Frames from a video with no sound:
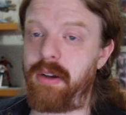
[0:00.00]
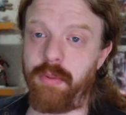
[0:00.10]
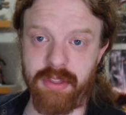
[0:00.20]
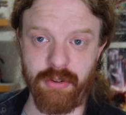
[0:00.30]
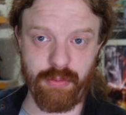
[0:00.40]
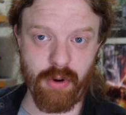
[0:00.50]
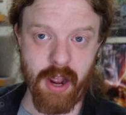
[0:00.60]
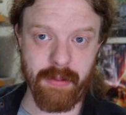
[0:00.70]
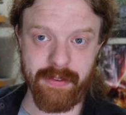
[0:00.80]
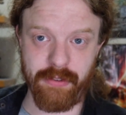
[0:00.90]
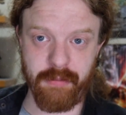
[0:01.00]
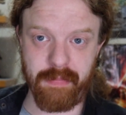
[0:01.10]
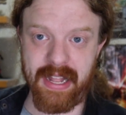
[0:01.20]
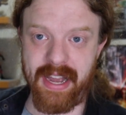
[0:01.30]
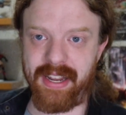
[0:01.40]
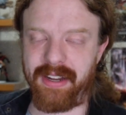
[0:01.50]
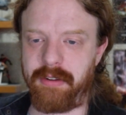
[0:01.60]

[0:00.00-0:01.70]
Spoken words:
with the right level of planning,